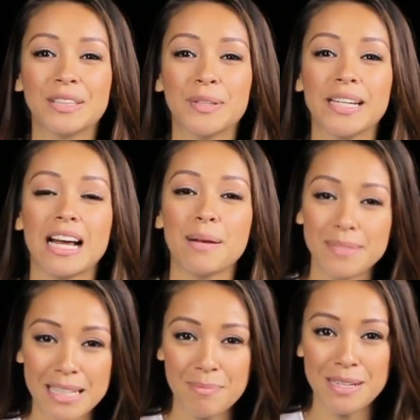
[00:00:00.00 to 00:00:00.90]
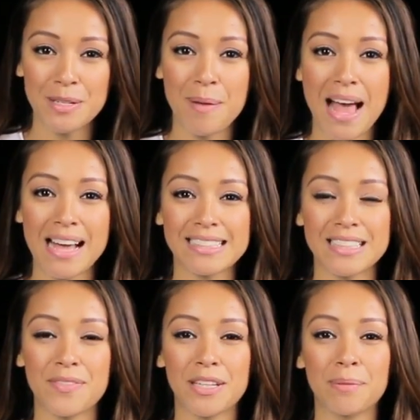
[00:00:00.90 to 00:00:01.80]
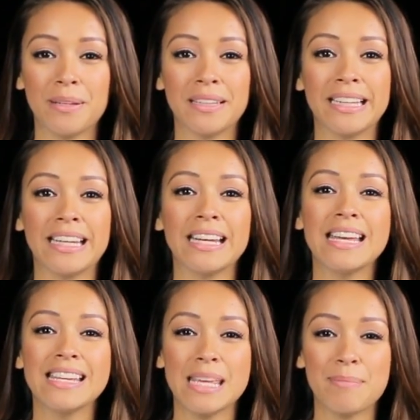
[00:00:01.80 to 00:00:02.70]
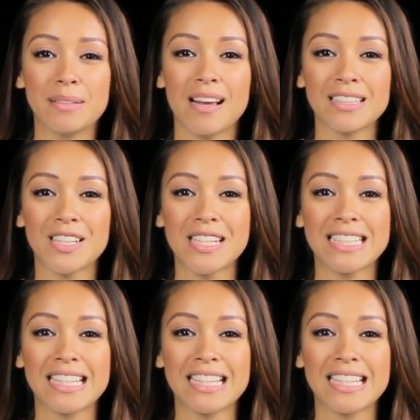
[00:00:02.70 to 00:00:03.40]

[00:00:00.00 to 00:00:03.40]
including updated bundle packs and availability, keep it locked to our